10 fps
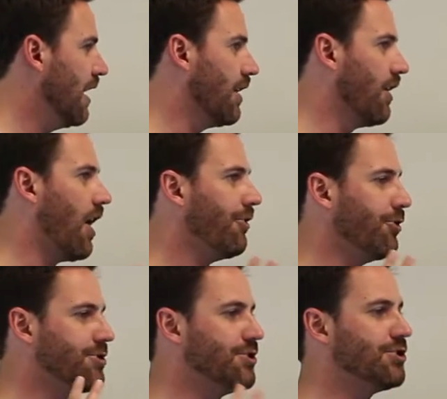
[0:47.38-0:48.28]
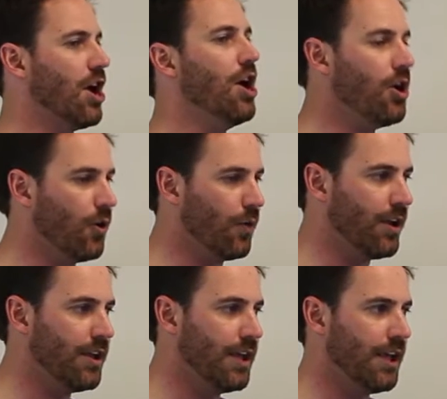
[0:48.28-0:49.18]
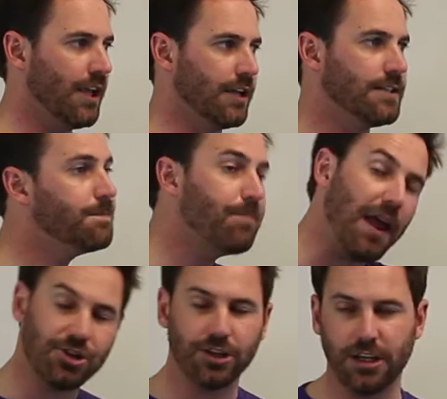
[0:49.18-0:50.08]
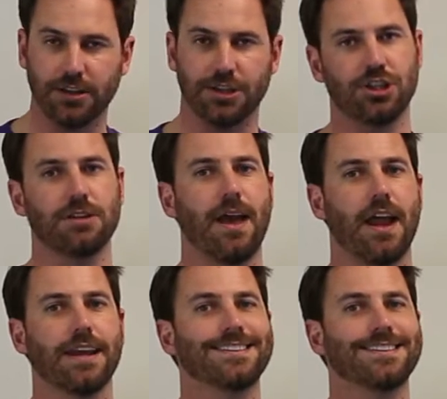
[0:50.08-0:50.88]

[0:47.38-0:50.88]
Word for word: and an author's tone, especially on the G MAT,